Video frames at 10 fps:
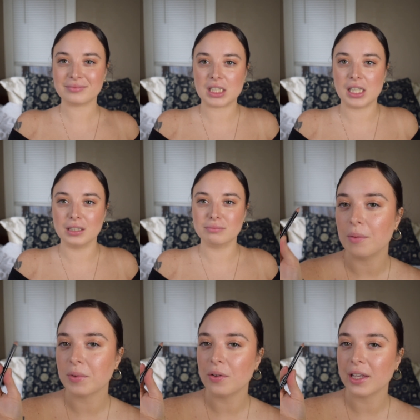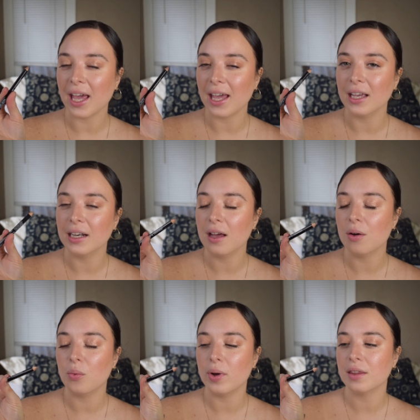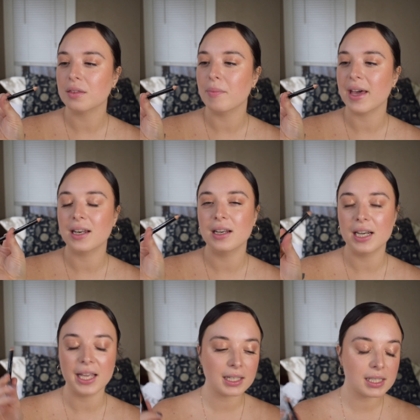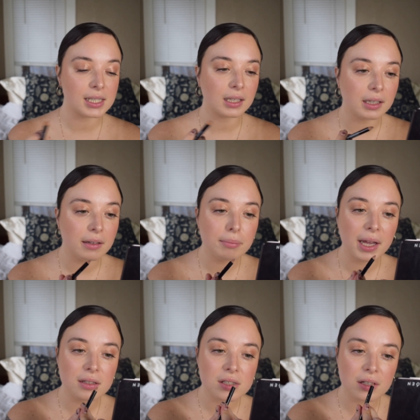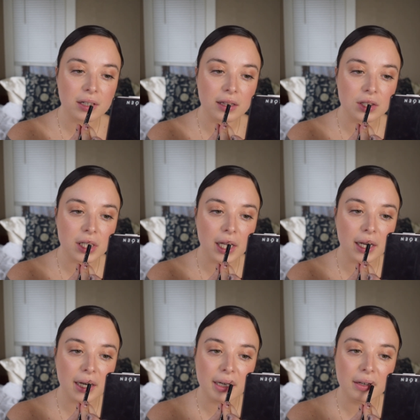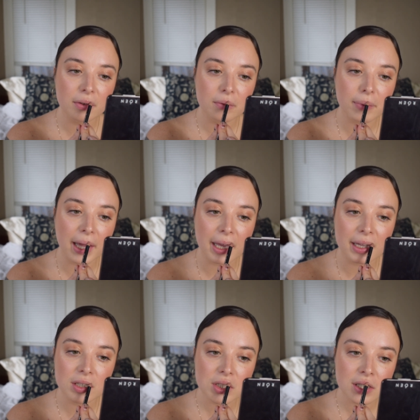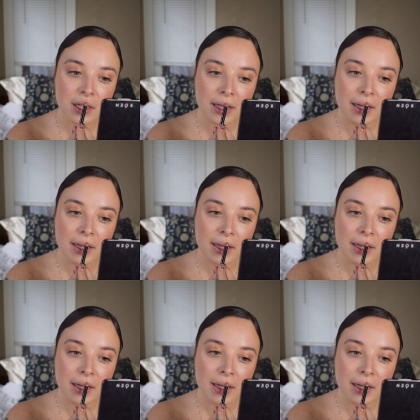Sit. I'm going in with my NYX lip pencil in the shade Nude Beige